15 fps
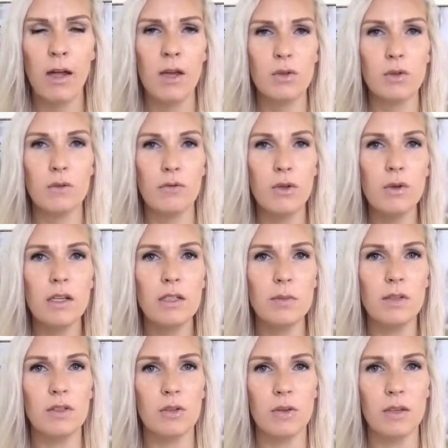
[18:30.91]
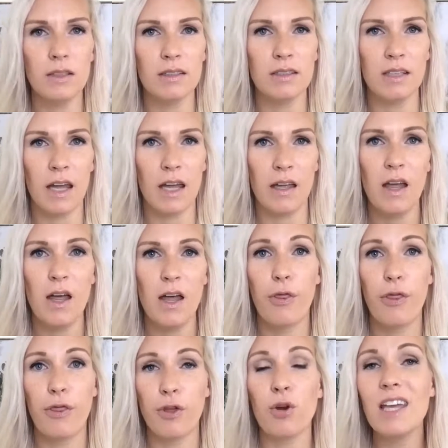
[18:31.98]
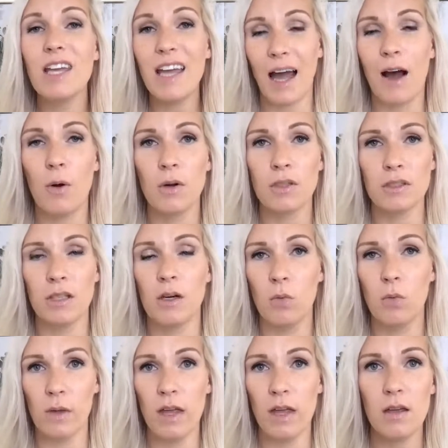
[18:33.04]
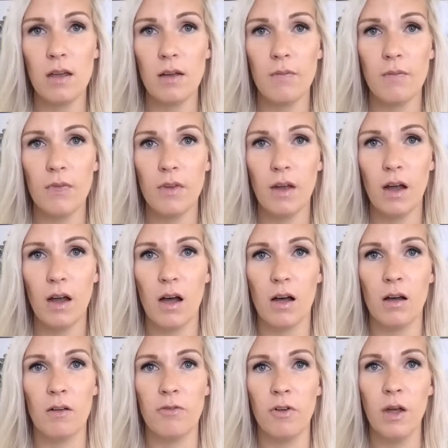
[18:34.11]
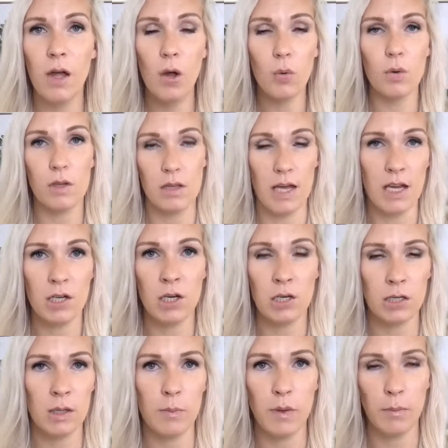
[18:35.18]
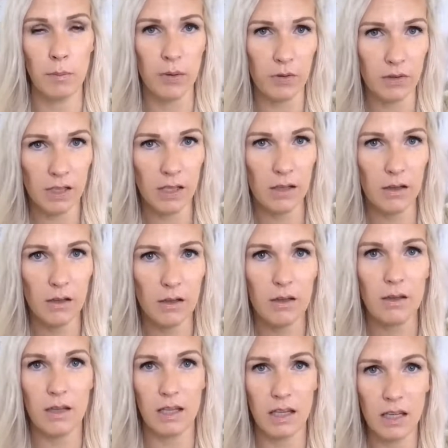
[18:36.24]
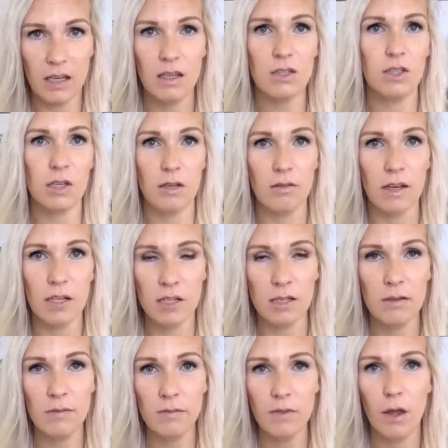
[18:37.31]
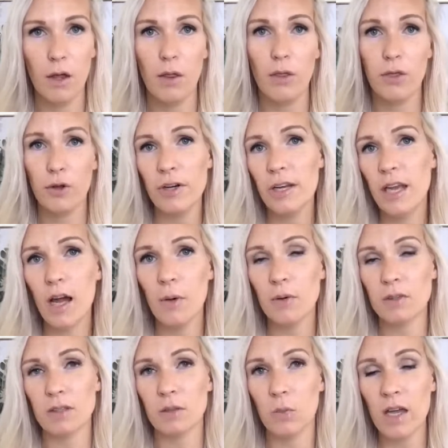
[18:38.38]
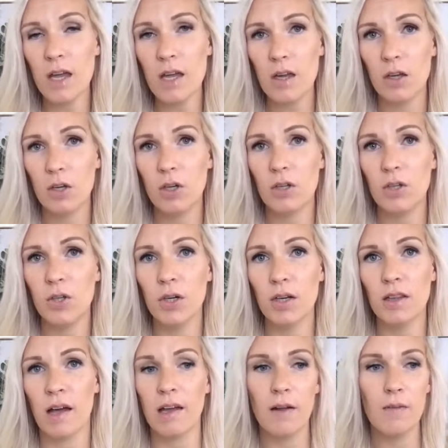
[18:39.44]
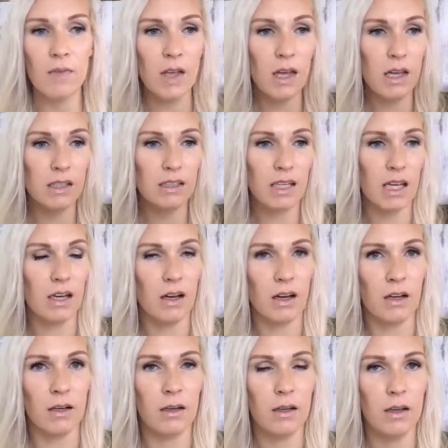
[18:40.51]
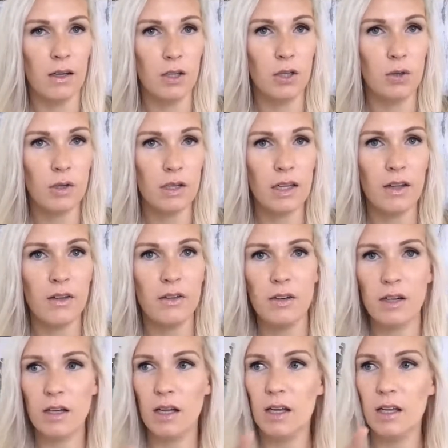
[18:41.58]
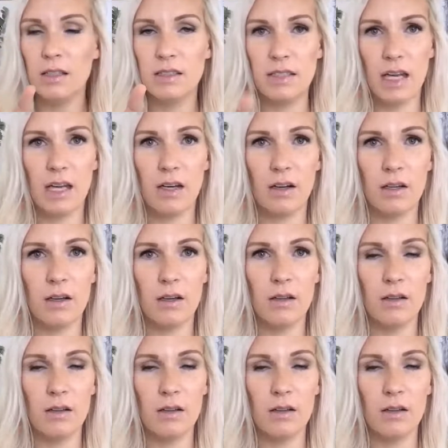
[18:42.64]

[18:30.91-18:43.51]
So if you need to be doing, say, 30 hours a week of relationship building, lead generation, 30 hours a week could look like 10 on your calendar, 10 on